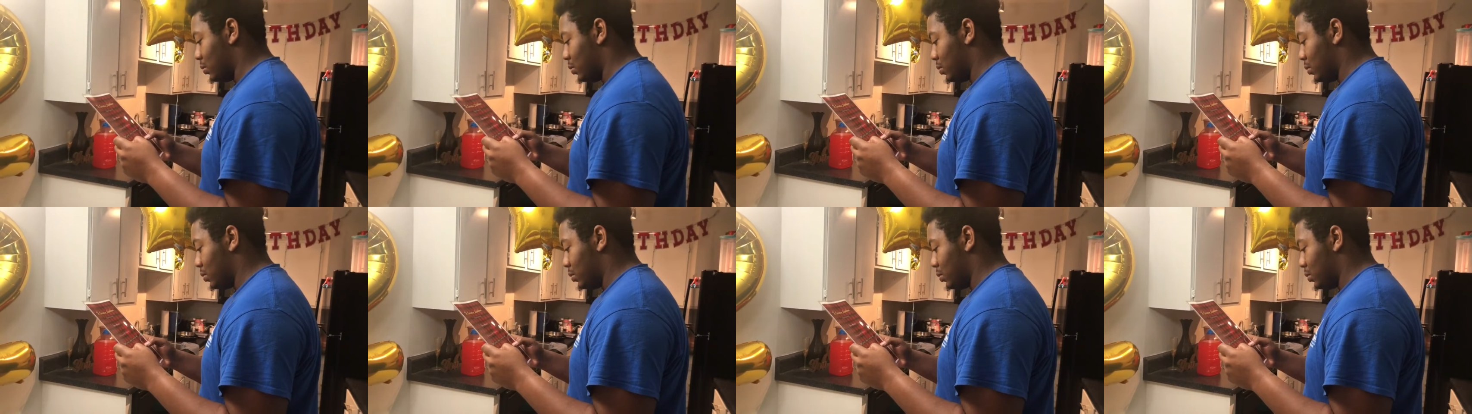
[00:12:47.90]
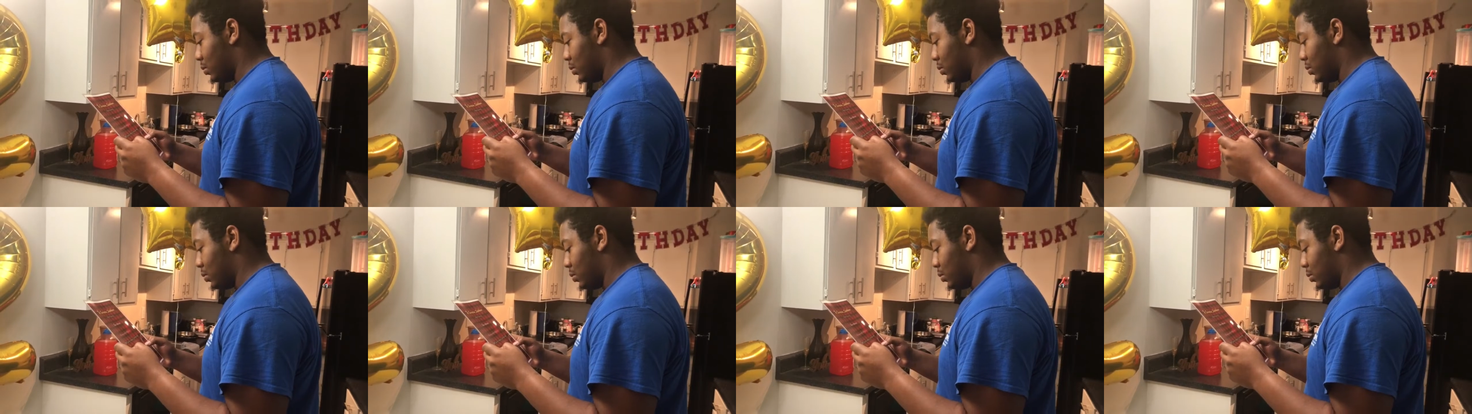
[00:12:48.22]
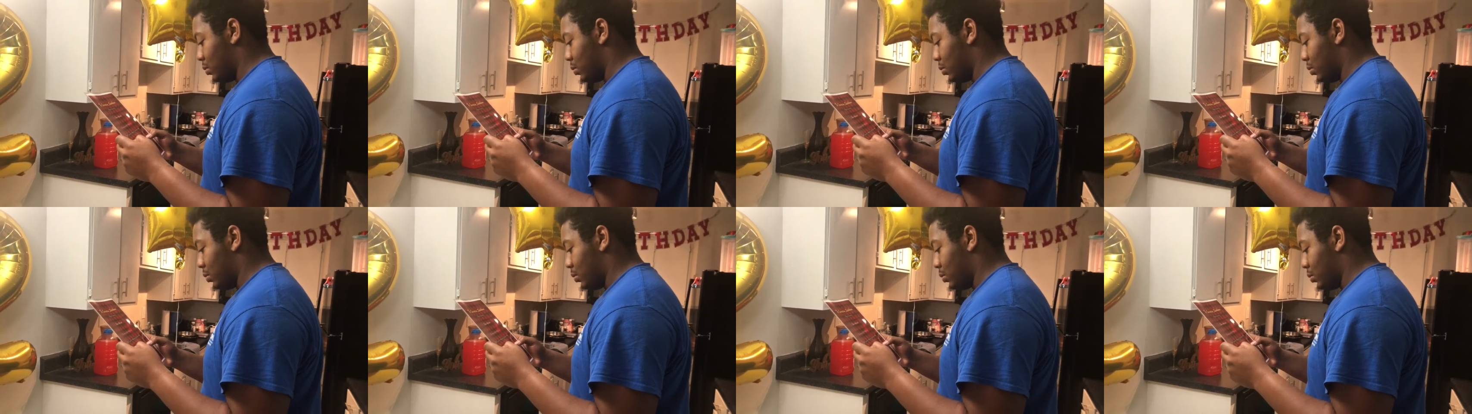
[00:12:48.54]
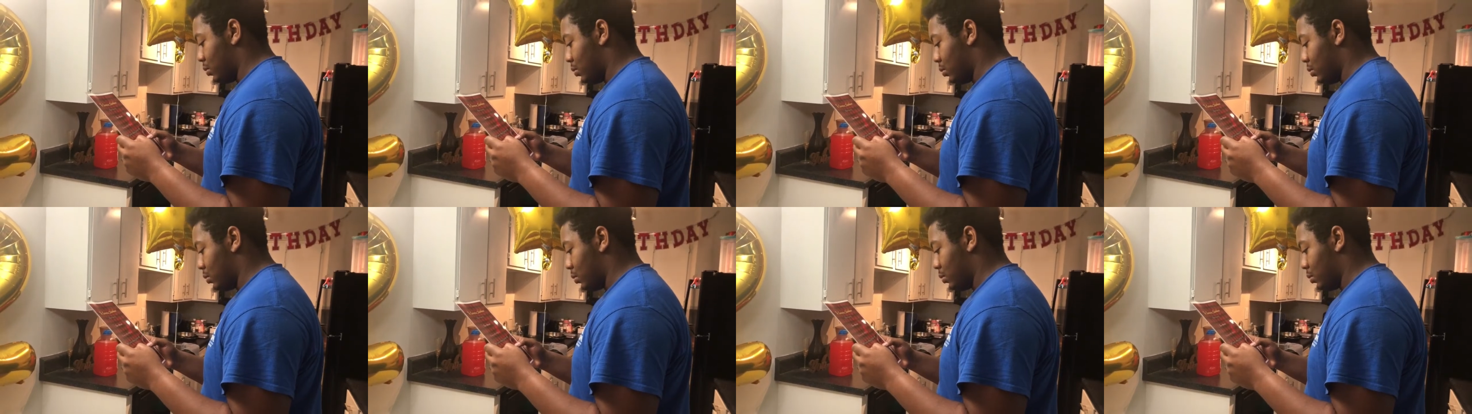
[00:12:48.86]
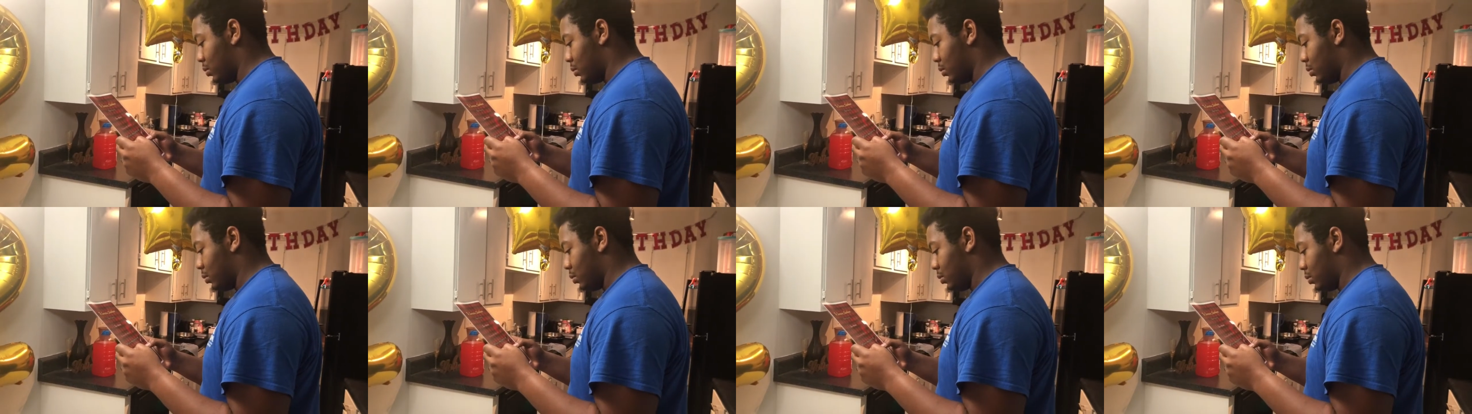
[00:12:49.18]

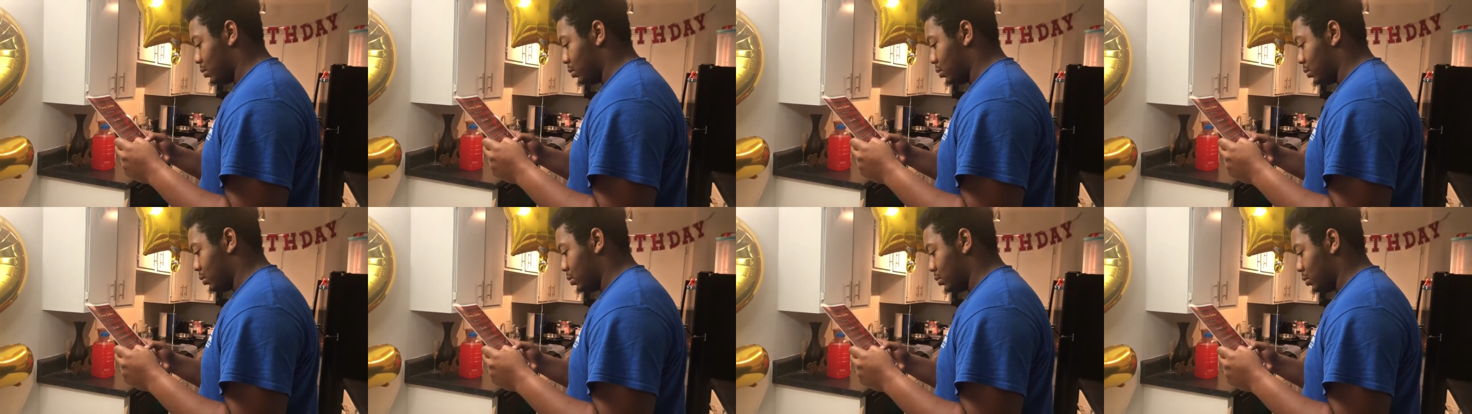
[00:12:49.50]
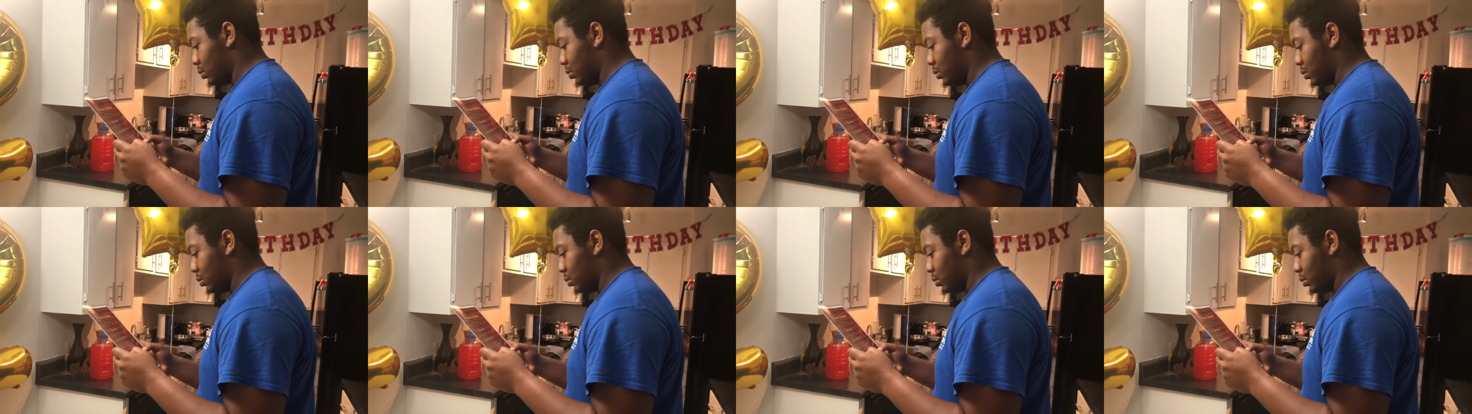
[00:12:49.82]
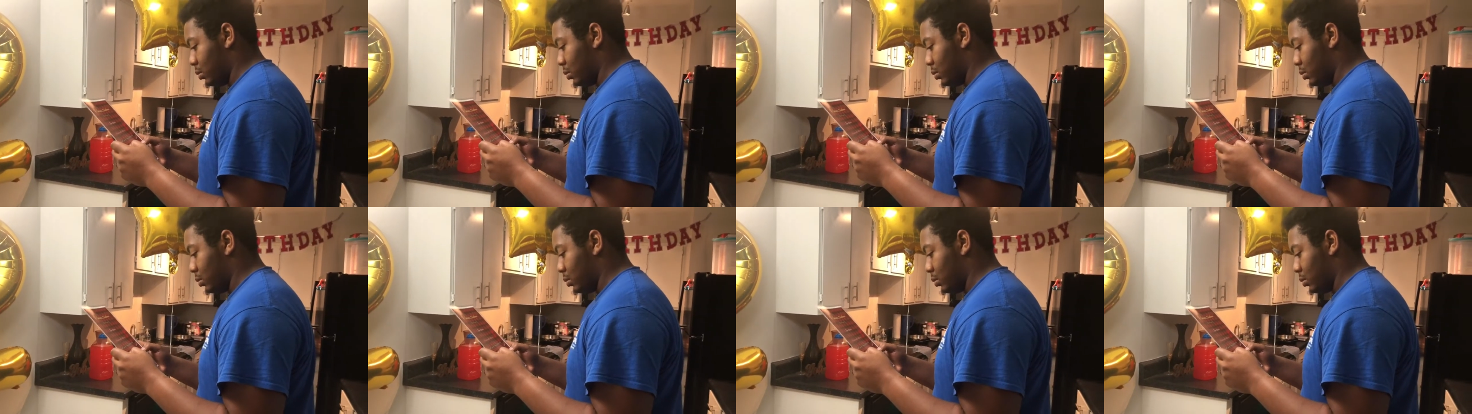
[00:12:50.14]
Nothing is said.